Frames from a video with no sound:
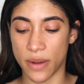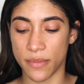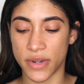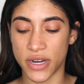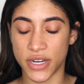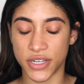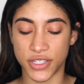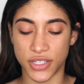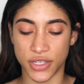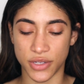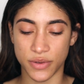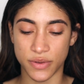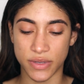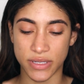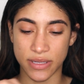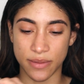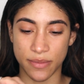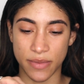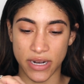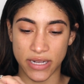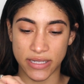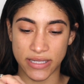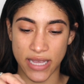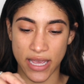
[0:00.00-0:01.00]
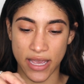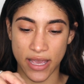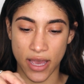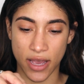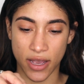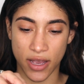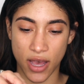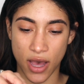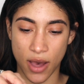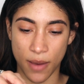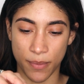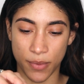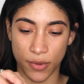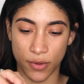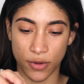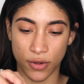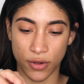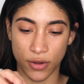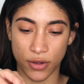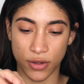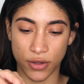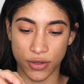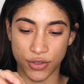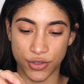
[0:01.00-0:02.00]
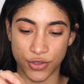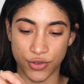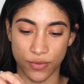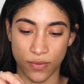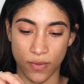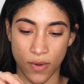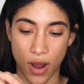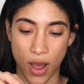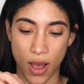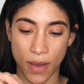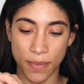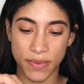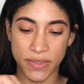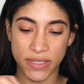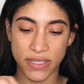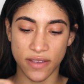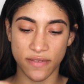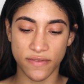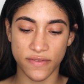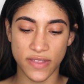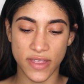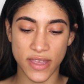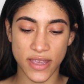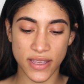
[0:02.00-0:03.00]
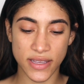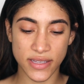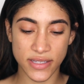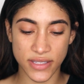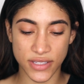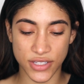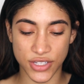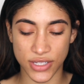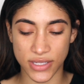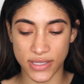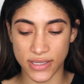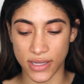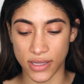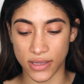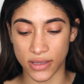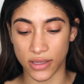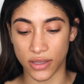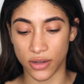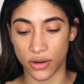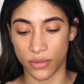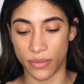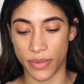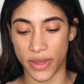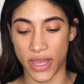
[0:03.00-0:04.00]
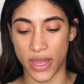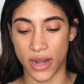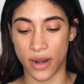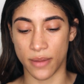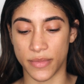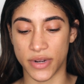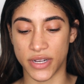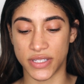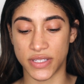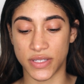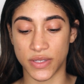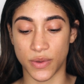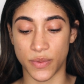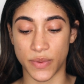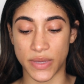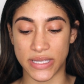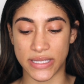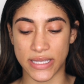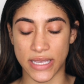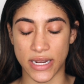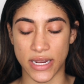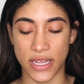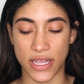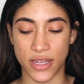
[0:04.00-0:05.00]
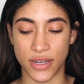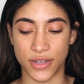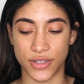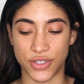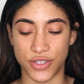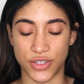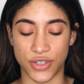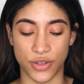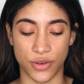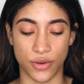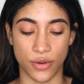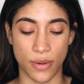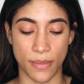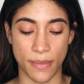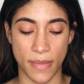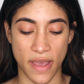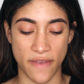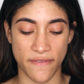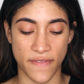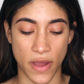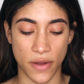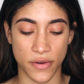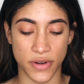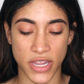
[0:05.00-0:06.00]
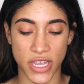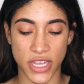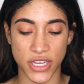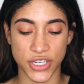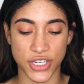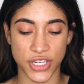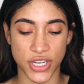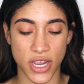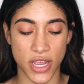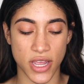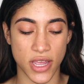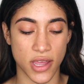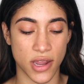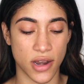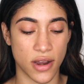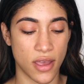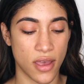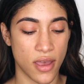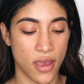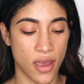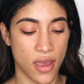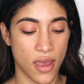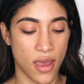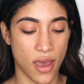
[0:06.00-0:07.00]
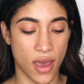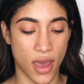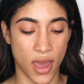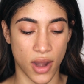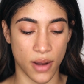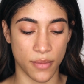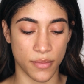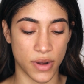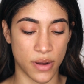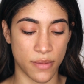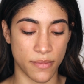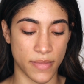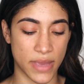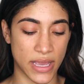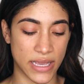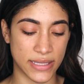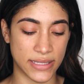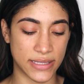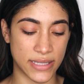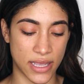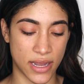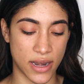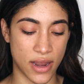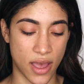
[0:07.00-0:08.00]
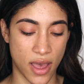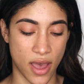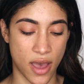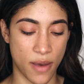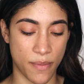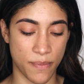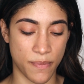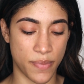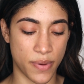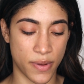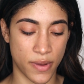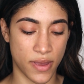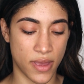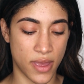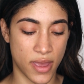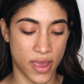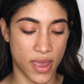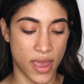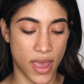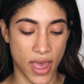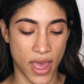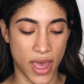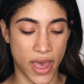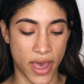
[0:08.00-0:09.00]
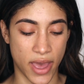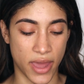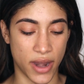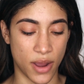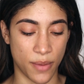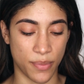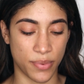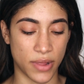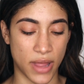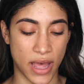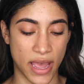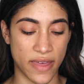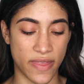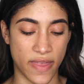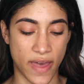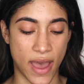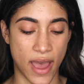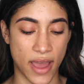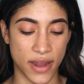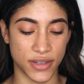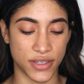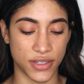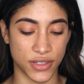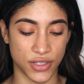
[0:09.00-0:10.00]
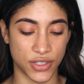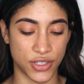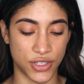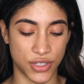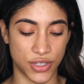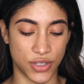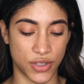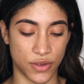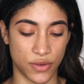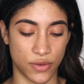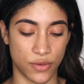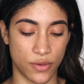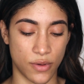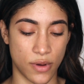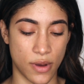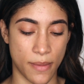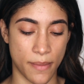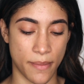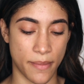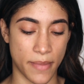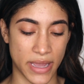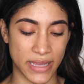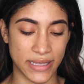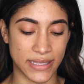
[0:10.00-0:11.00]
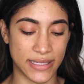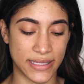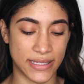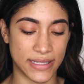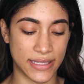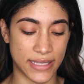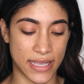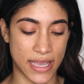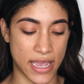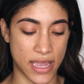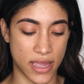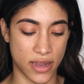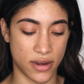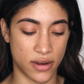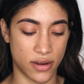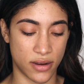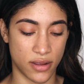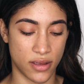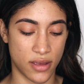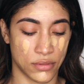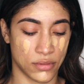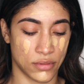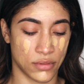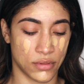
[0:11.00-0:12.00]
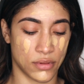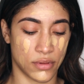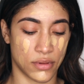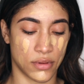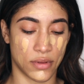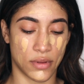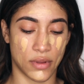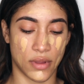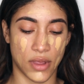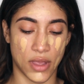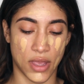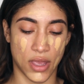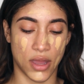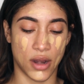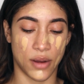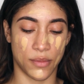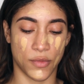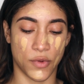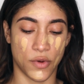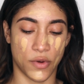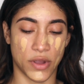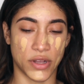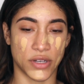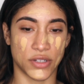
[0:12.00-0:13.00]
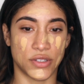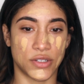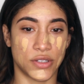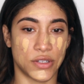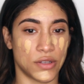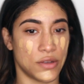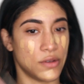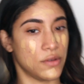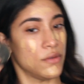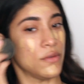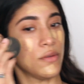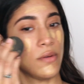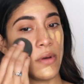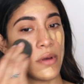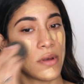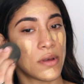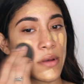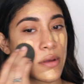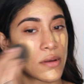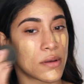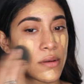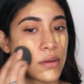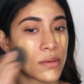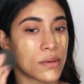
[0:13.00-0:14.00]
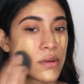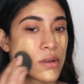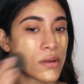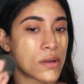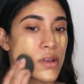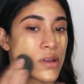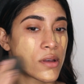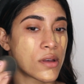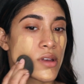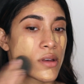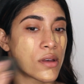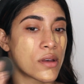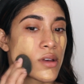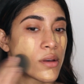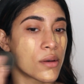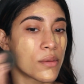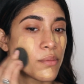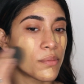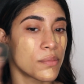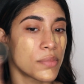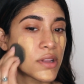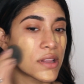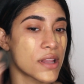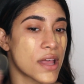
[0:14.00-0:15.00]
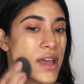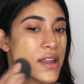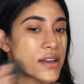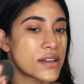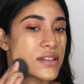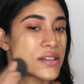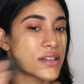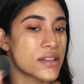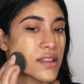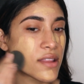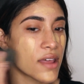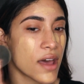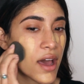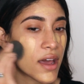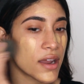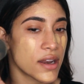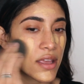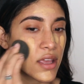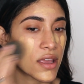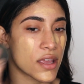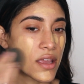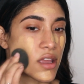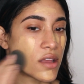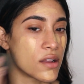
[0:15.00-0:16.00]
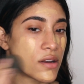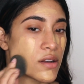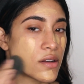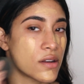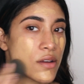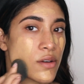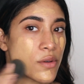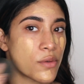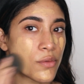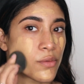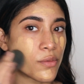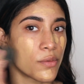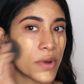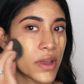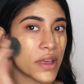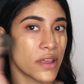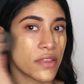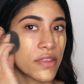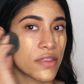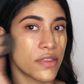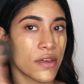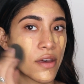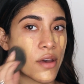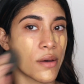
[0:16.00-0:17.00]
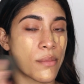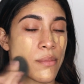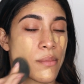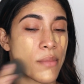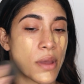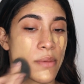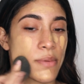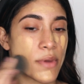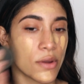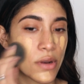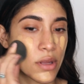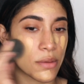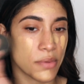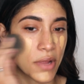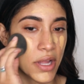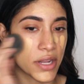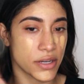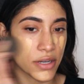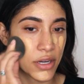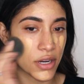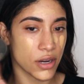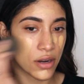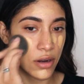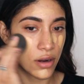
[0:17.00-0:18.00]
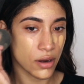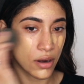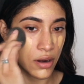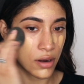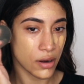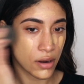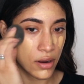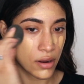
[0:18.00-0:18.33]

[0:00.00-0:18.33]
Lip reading: I'm gonna do is I'm gonna take a couple drops of this, just a little bit, gonna squeeze it into my foundation, and I'm gonna mix it up and apply that to my skin. And I'm going to blend that in with my beauty blender.